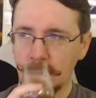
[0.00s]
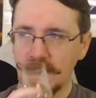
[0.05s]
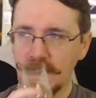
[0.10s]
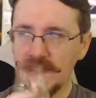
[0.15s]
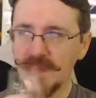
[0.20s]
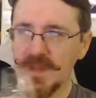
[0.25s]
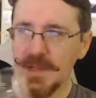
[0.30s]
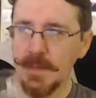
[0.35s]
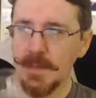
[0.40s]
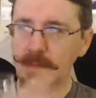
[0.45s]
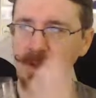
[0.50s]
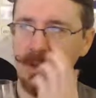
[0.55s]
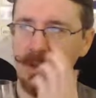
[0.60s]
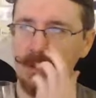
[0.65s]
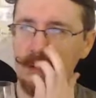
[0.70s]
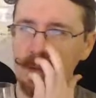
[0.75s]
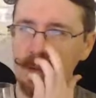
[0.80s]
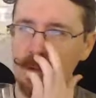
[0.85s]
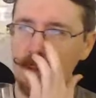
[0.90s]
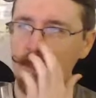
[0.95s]
I think I'm
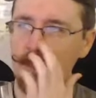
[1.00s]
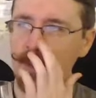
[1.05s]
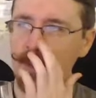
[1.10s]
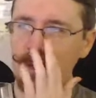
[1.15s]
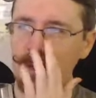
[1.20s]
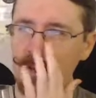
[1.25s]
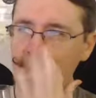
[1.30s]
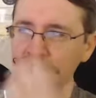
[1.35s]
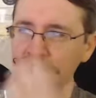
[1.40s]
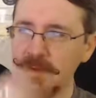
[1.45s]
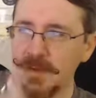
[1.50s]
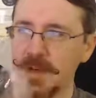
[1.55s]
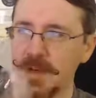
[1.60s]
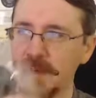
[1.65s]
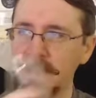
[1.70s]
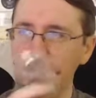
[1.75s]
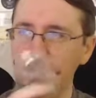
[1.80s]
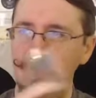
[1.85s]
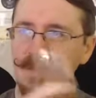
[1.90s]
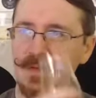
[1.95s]
getting a little bit of leather
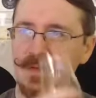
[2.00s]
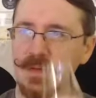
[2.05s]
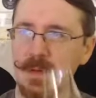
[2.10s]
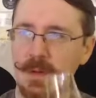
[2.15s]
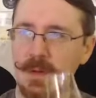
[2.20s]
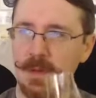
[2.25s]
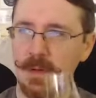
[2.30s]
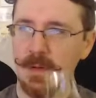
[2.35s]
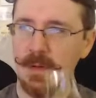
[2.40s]
on this.